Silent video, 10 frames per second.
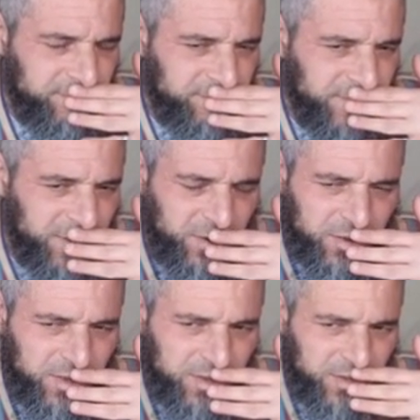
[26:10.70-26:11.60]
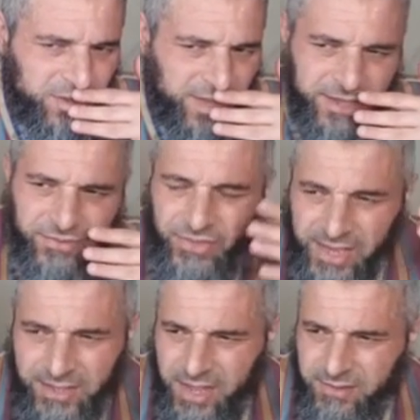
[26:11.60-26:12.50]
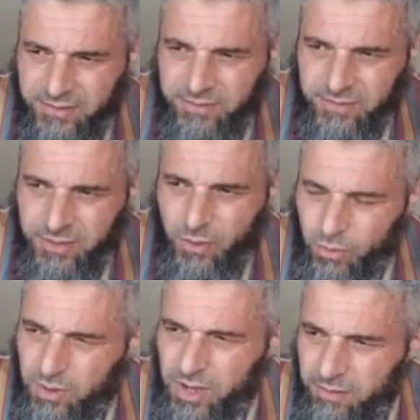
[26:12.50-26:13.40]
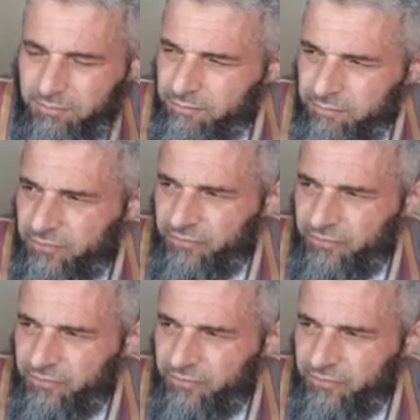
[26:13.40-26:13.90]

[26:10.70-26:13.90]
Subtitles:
You know, they think that, you know,